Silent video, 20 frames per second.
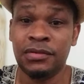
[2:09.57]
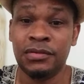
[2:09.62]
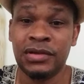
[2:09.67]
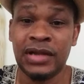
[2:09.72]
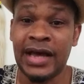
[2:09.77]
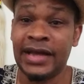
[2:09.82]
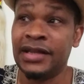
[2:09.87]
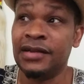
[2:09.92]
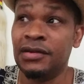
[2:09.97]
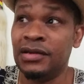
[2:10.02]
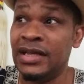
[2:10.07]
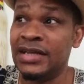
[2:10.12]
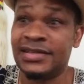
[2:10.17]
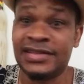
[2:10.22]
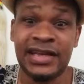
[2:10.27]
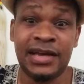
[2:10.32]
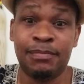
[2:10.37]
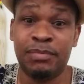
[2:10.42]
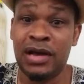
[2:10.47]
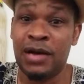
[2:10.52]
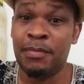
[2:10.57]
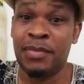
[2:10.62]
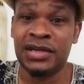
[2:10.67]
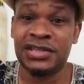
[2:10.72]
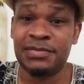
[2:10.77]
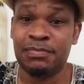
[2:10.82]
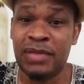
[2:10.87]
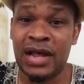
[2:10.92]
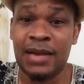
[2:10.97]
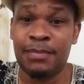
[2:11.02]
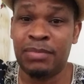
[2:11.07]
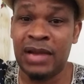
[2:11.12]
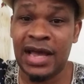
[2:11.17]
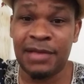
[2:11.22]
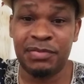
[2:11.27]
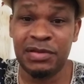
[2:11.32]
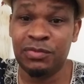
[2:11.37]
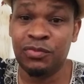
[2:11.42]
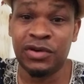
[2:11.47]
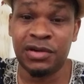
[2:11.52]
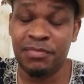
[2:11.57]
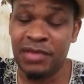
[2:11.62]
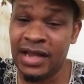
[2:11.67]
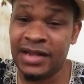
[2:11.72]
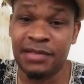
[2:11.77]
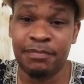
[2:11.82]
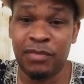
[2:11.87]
Like, let's say a bunch of black people would have been at